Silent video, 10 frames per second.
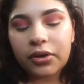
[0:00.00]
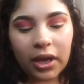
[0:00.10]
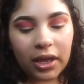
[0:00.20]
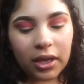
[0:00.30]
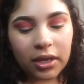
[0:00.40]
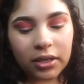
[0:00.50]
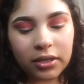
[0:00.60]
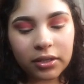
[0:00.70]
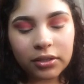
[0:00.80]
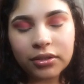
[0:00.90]
and
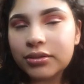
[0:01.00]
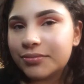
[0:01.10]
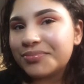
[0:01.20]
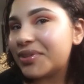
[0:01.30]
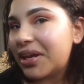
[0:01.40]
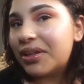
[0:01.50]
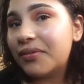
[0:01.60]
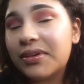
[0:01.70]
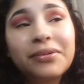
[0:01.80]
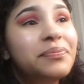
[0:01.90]
I love
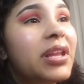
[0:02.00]
it.